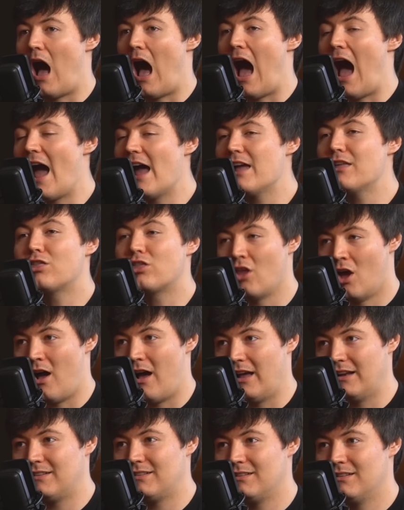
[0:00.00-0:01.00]
I
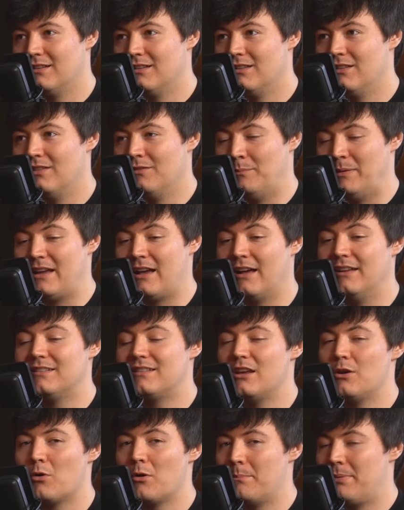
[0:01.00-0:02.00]
thought, because
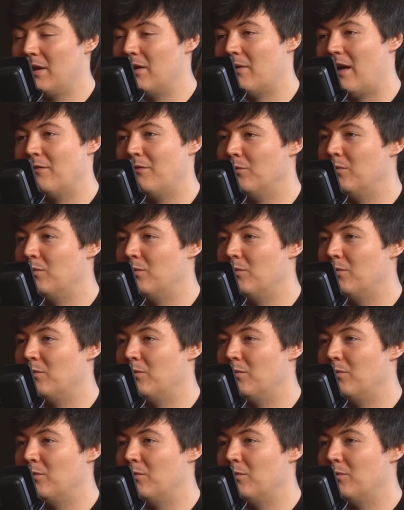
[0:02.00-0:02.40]
they were built, like,